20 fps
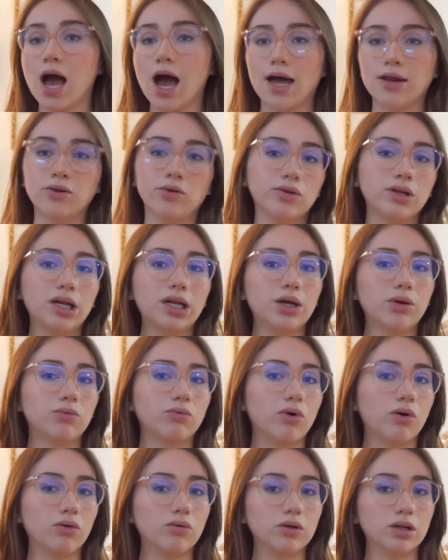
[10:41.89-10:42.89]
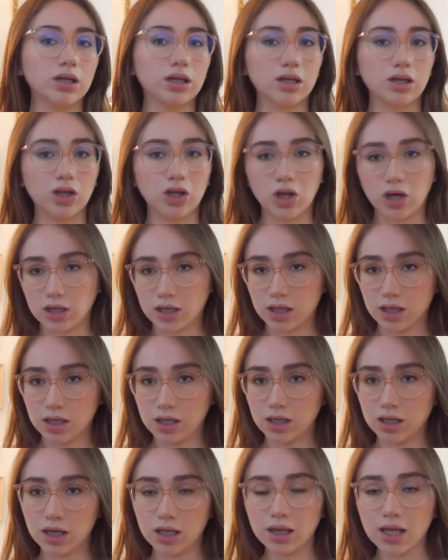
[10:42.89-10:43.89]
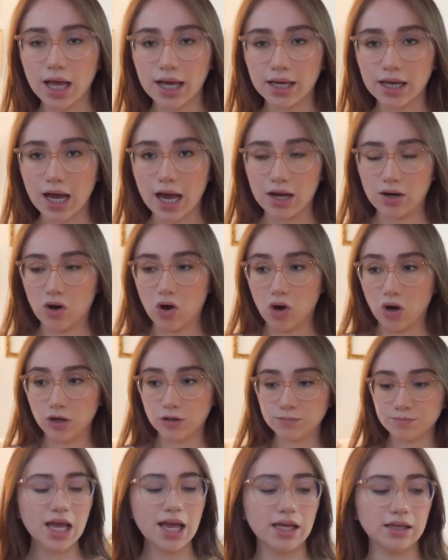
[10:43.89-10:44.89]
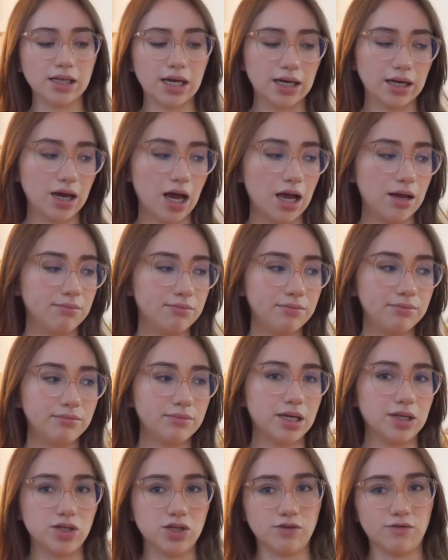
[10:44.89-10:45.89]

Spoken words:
I know that it won't look alike at all. And like I'm into